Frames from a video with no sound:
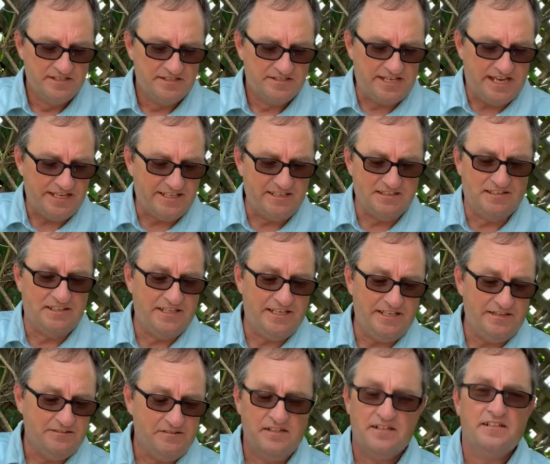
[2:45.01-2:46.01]

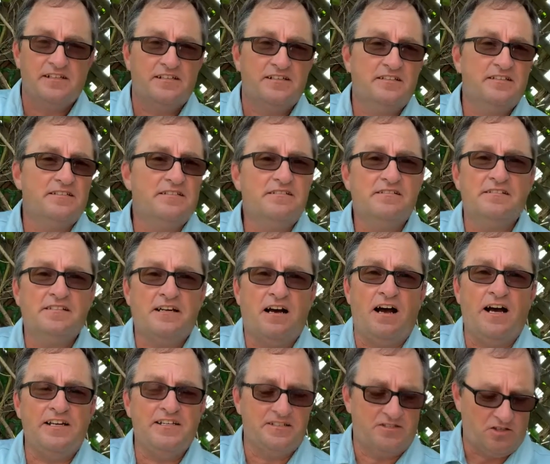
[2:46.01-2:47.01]
Secondly,
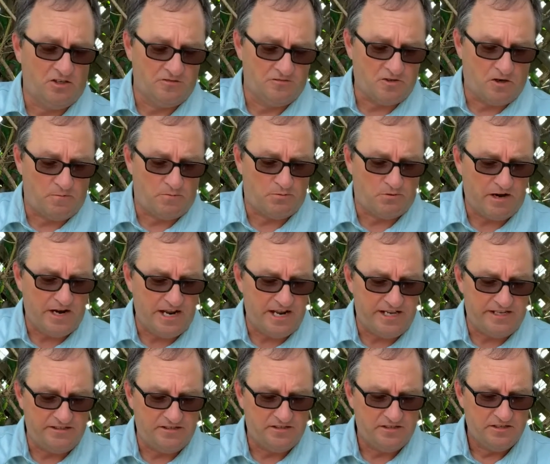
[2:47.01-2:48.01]
God deserves our
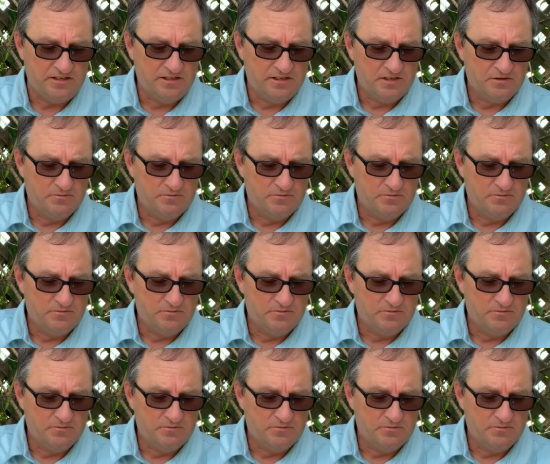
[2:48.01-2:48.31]
praise